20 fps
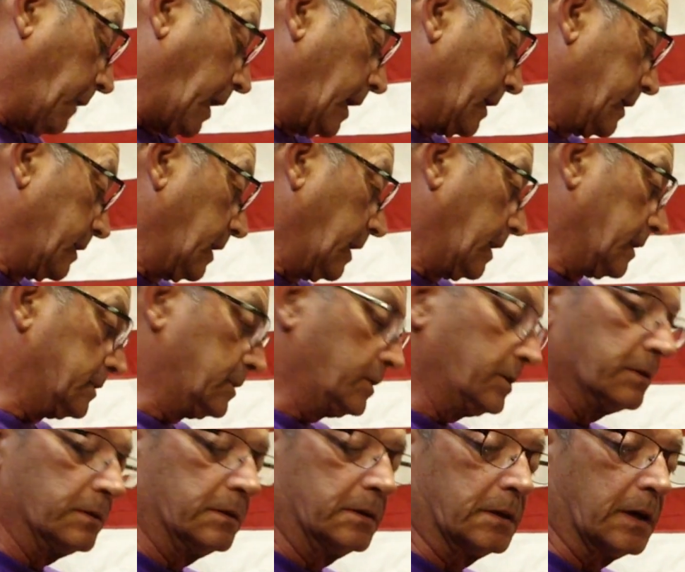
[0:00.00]
I guess
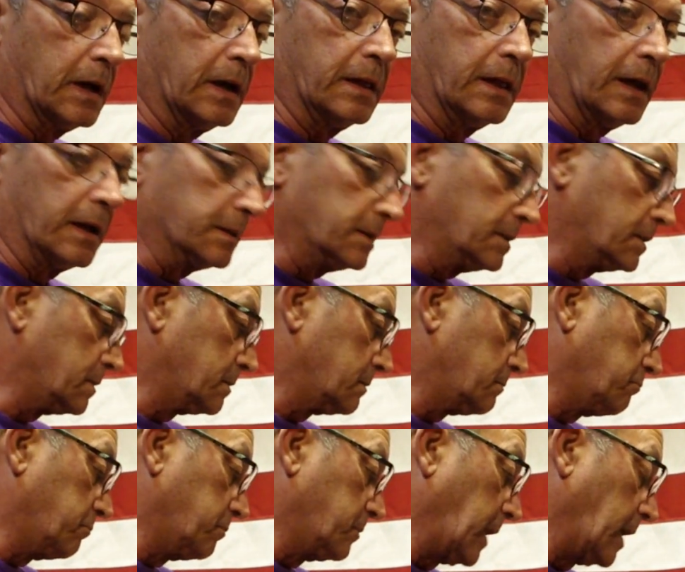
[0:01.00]
you'd say
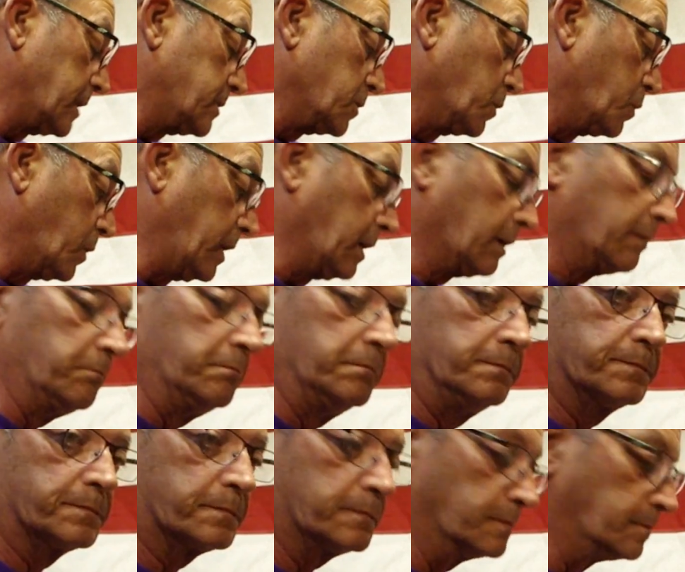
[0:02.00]
that's a win.
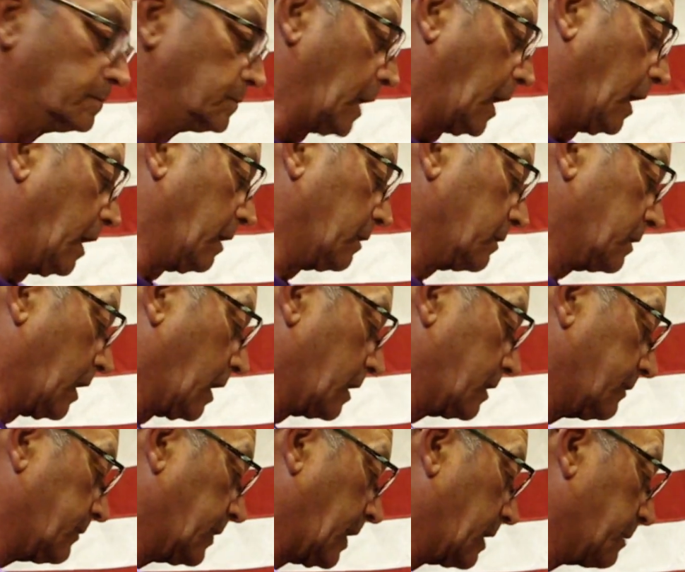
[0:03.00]
I'll
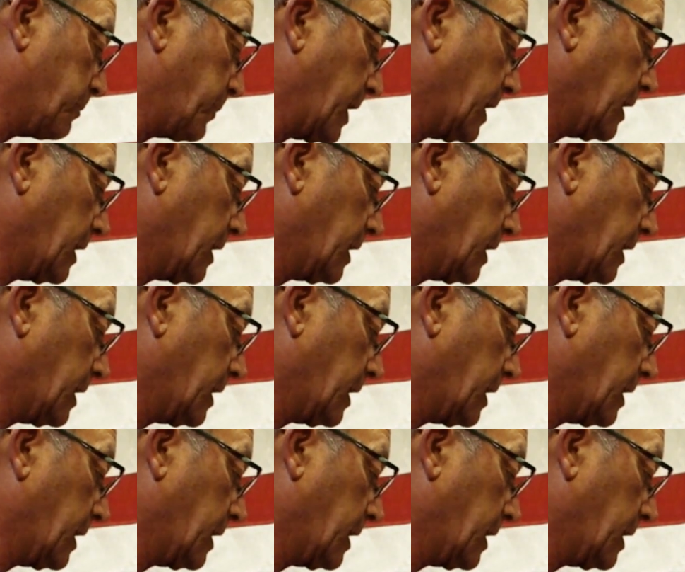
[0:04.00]
give that a